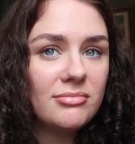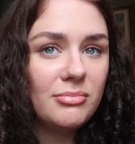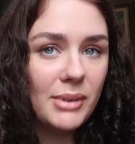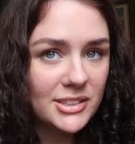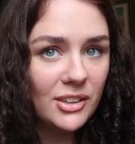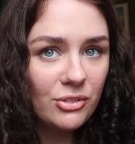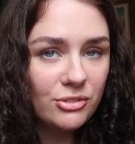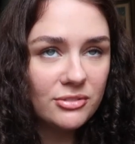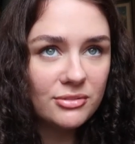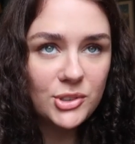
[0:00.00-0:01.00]
myself
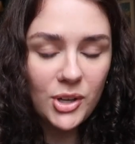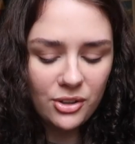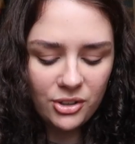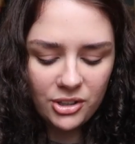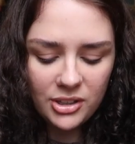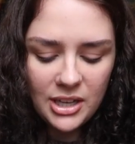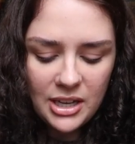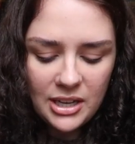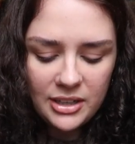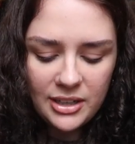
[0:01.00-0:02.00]
to other
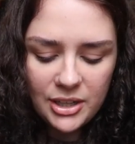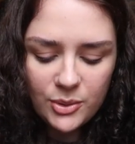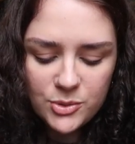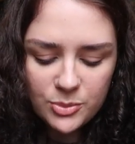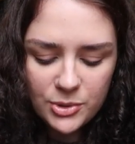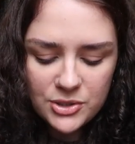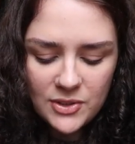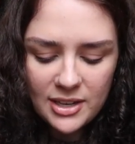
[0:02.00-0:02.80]
knitting YouTubers.